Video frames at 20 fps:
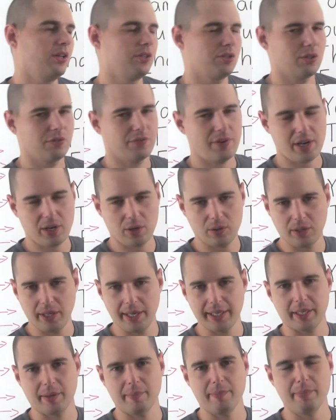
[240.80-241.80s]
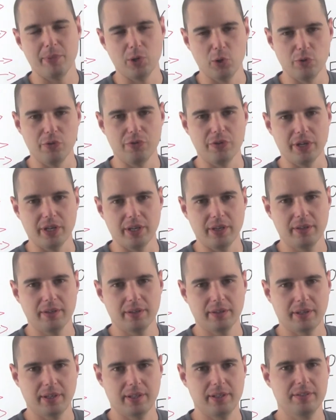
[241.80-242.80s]
So if I don't like a movie,
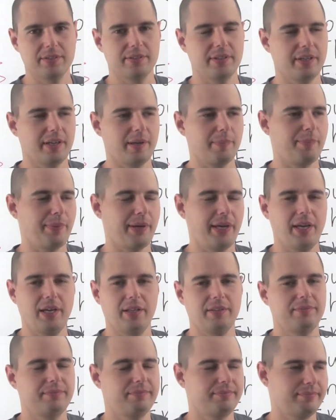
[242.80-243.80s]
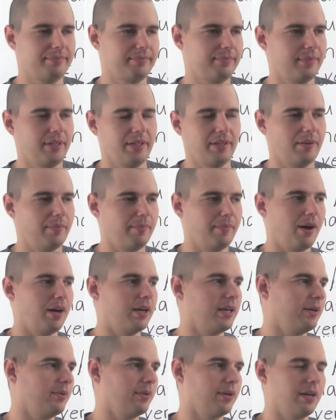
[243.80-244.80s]
okay, let's say I pay,
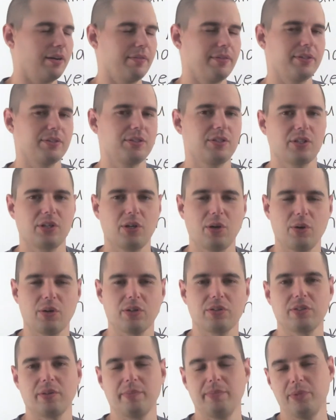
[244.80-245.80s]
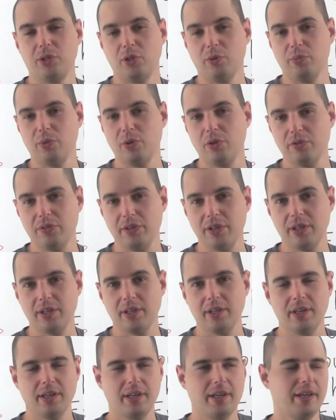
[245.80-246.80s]
money, whatever, to go to some new
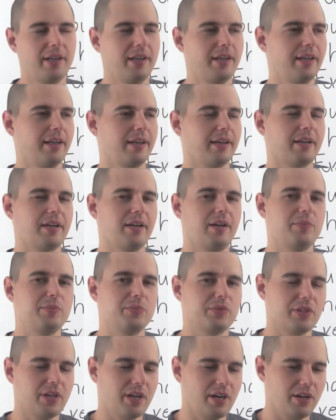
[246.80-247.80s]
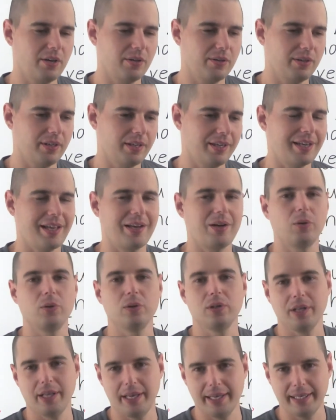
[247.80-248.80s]
movie, it comes out and I
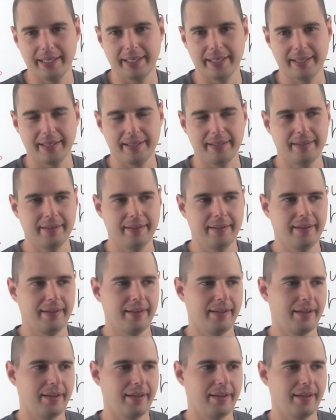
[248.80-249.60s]
don't like it,